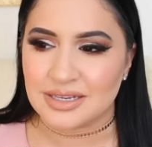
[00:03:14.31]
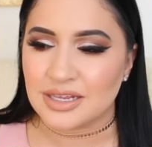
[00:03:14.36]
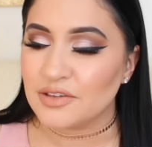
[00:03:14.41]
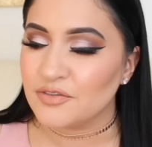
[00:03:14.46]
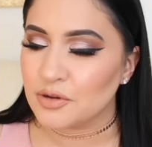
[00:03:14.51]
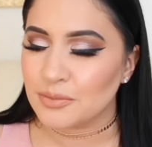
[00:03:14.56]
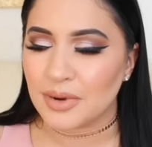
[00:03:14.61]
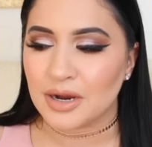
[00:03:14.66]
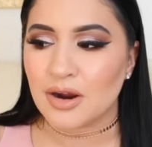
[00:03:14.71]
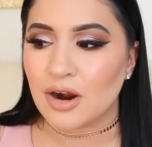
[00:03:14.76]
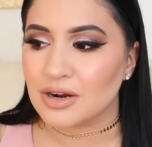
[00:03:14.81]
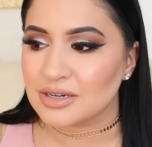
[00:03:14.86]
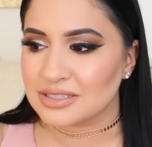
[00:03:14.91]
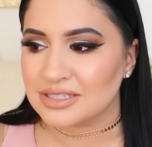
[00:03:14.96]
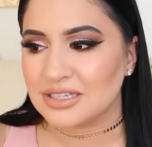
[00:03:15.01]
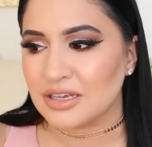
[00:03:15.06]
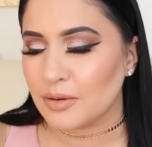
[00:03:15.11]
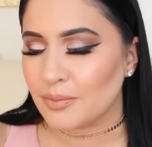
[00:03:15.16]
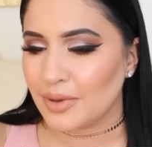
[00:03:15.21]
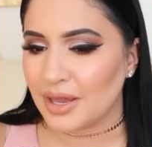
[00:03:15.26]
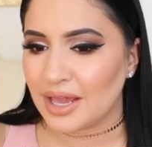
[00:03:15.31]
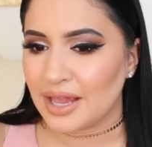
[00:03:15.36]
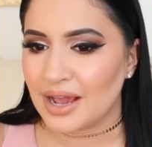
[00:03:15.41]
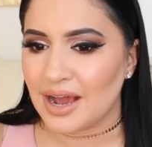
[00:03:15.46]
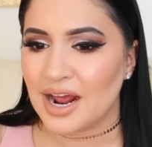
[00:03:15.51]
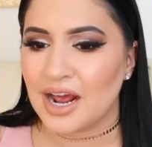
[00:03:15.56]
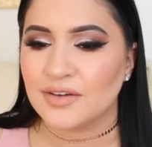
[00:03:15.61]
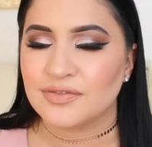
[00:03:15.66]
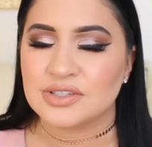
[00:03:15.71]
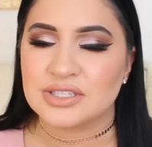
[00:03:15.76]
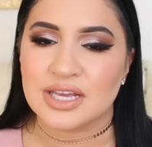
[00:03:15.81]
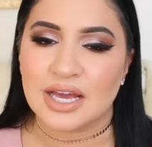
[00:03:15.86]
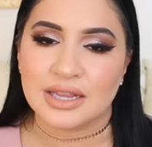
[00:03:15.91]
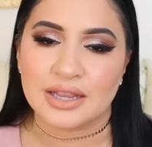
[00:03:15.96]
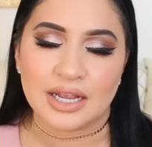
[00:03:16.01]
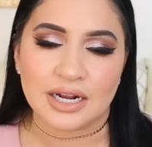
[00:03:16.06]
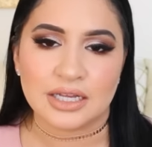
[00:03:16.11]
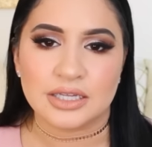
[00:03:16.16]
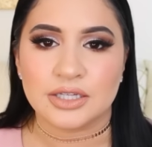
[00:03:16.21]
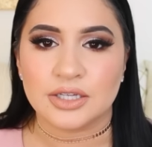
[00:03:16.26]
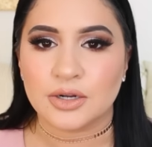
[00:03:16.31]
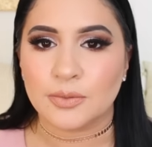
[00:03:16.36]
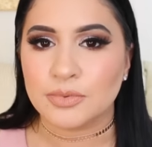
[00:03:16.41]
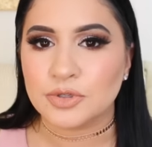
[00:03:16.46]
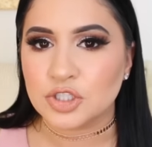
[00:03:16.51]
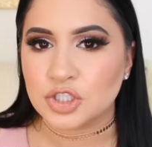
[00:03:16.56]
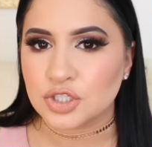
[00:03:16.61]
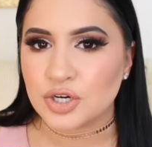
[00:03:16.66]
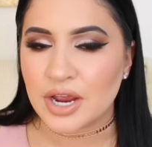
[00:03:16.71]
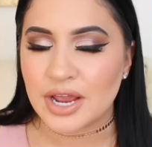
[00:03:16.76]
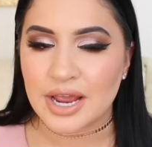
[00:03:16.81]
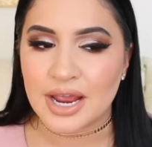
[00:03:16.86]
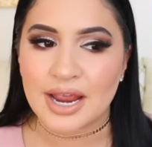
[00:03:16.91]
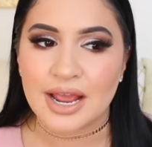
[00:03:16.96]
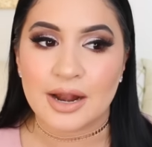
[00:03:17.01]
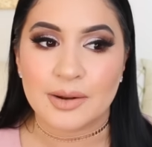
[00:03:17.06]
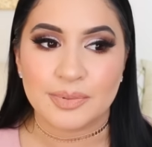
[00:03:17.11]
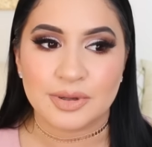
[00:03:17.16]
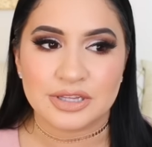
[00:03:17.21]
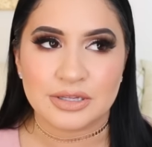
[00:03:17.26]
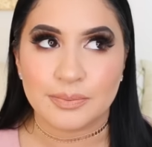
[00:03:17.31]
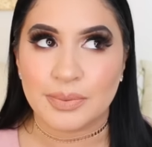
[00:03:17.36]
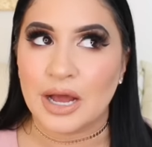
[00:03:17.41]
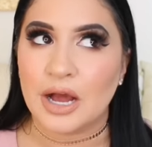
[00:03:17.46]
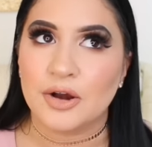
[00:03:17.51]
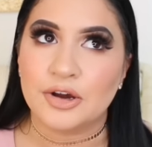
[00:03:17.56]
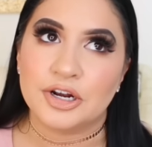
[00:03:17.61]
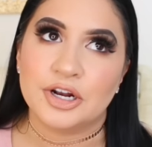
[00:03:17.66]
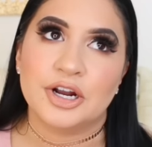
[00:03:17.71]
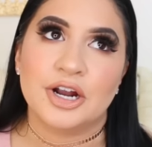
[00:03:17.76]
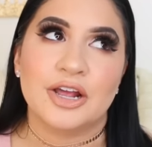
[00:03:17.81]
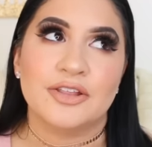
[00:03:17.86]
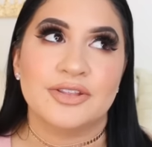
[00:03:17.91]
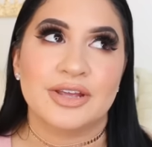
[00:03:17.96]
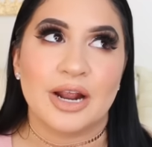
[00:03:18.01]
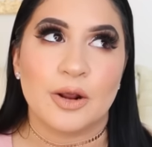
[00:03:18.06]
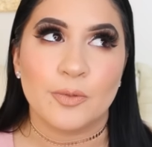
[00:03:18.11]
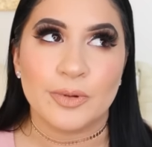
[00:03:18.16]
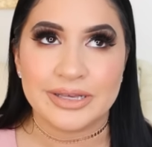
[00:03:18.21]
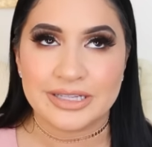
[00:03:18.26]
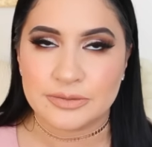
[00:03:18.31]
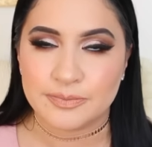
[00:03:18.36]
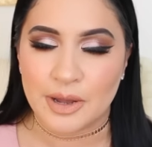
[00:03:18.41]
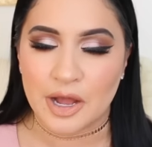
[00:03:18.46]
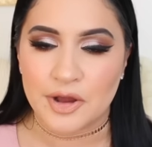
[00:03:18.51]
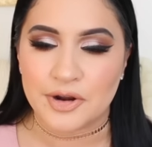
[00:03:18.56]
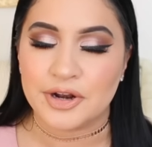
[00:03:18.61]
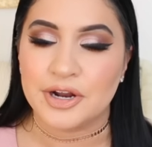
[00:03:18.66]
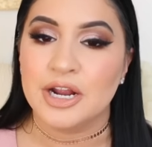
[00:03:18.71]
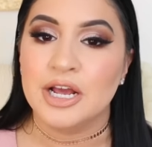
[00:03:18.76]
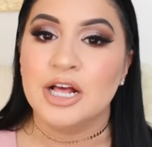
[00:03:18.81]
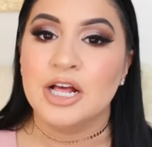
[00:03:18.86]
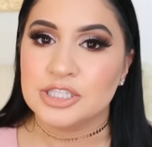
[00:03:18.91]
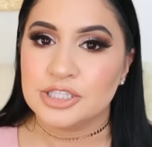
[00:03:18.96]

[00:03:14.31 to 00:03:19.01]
Even my RCMA I have to get like a little tray and put the powder and then I waste powder.